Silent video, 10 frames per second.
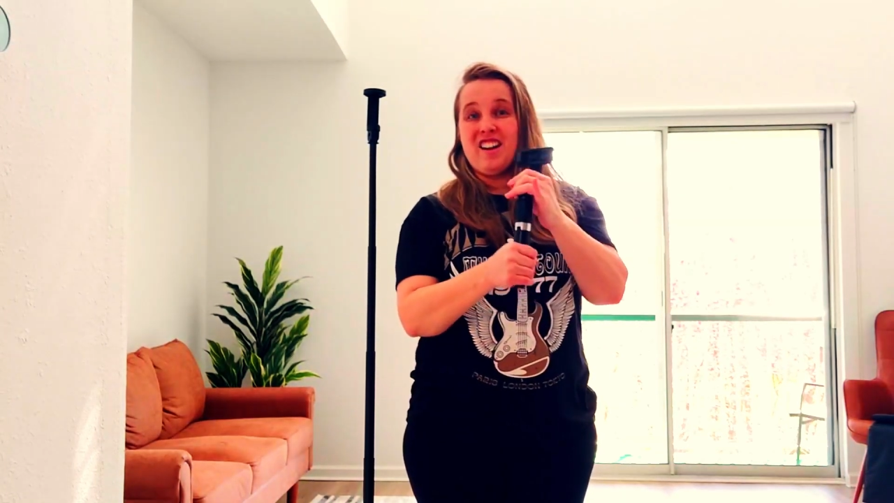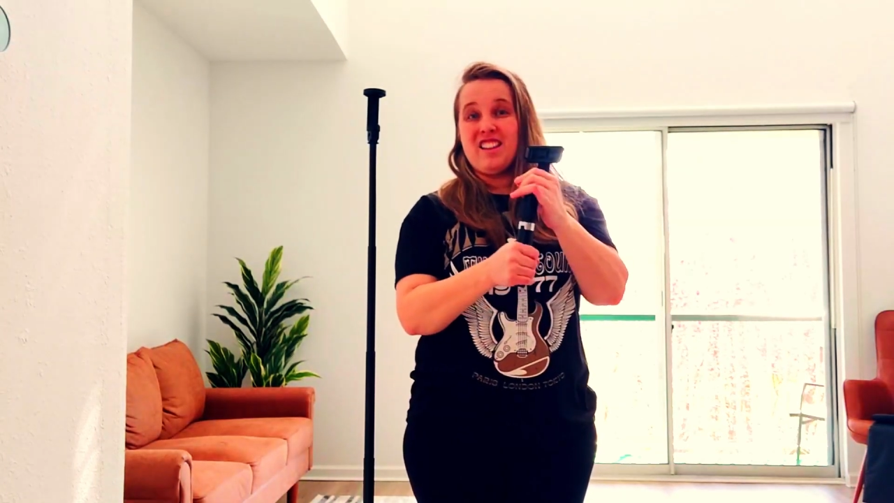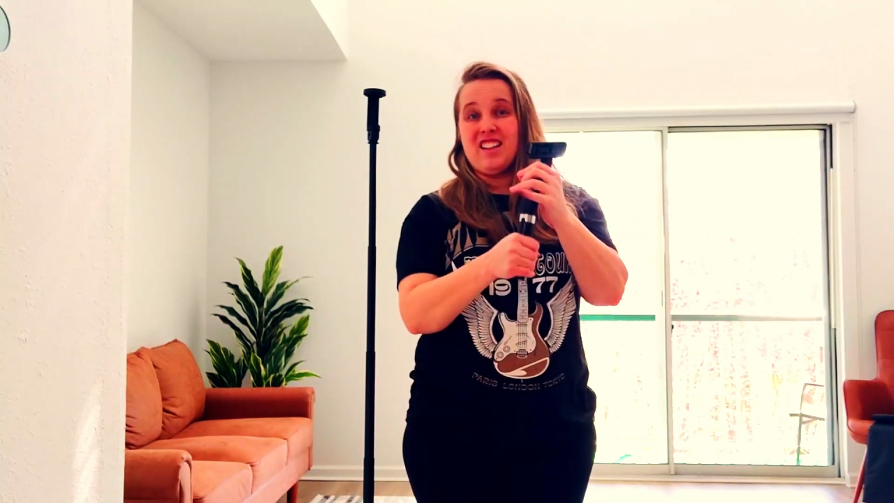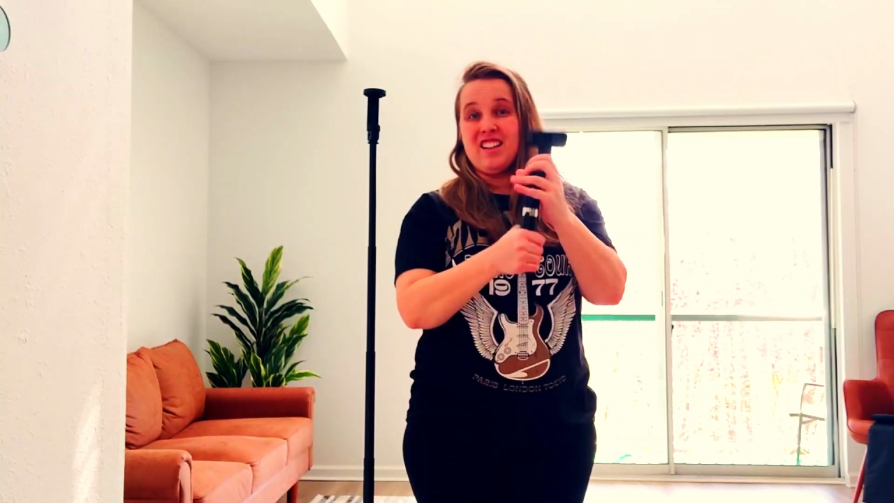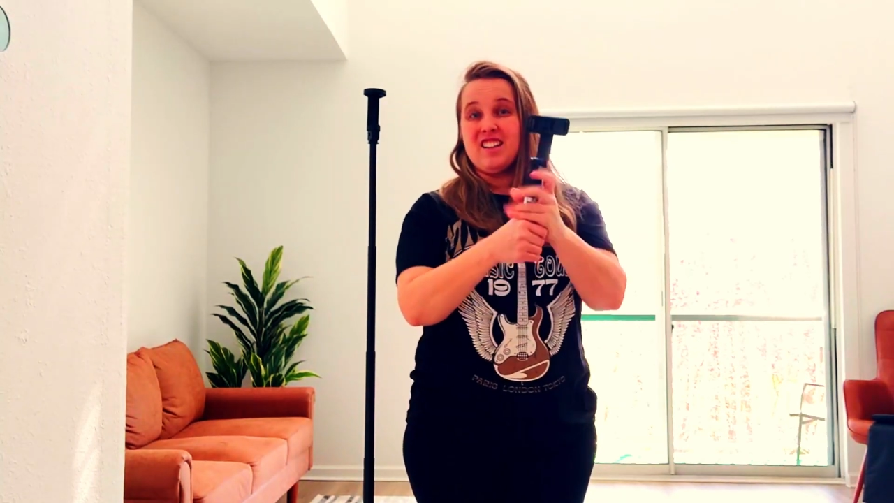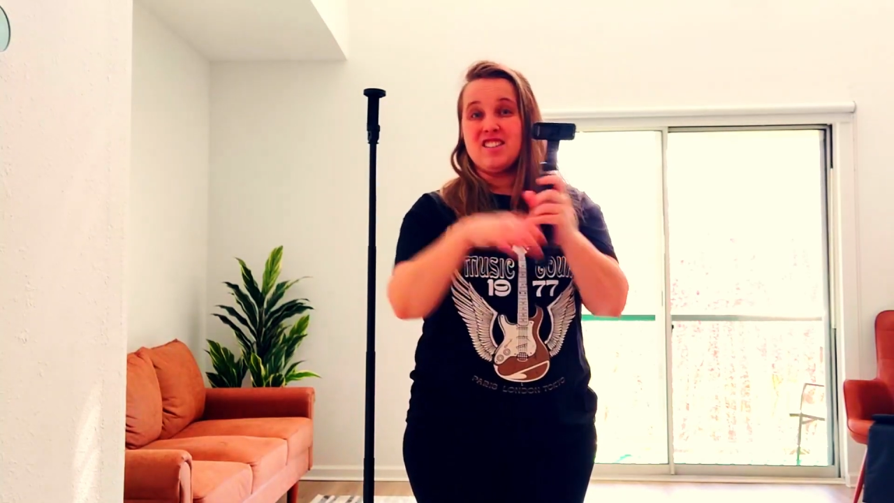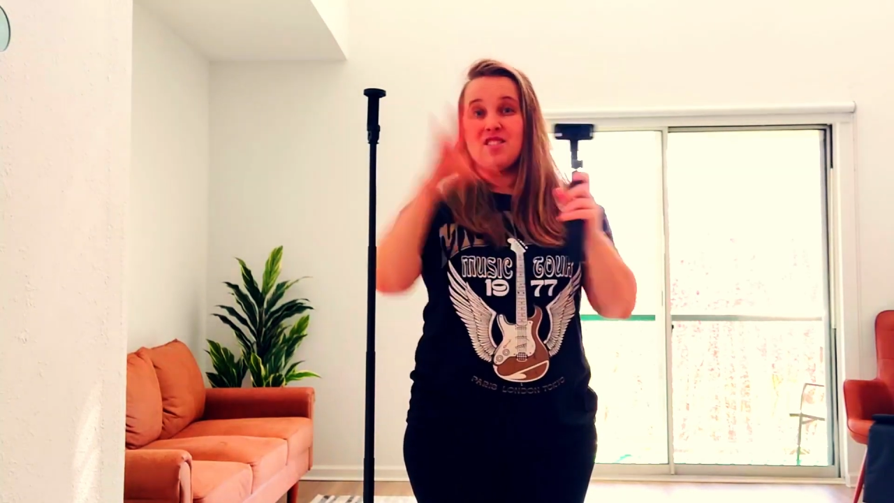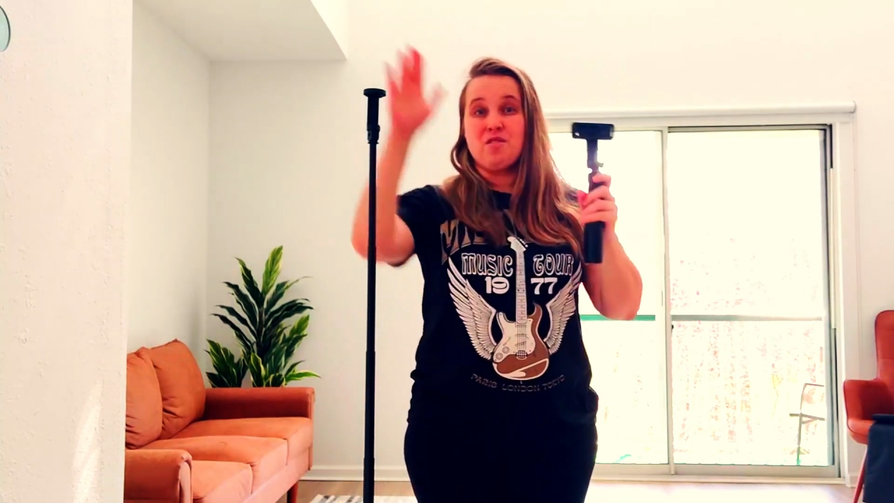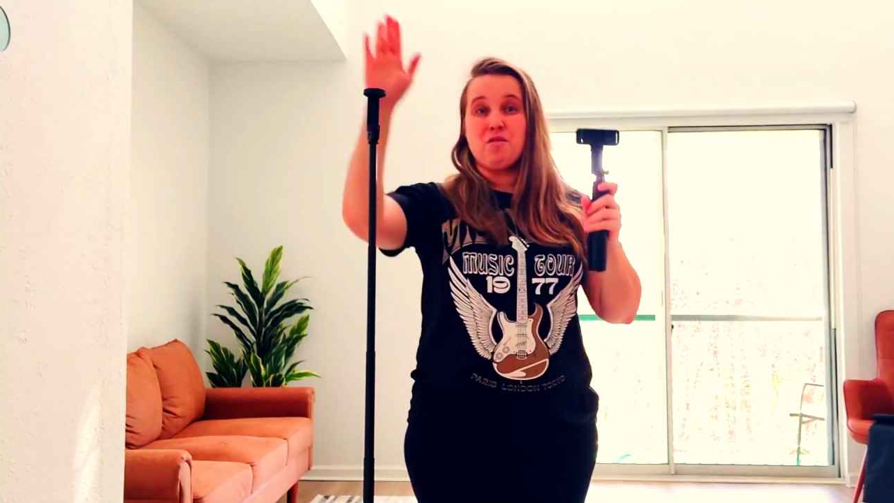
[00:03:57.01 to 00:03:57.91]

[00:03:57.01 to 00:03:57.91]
I think, is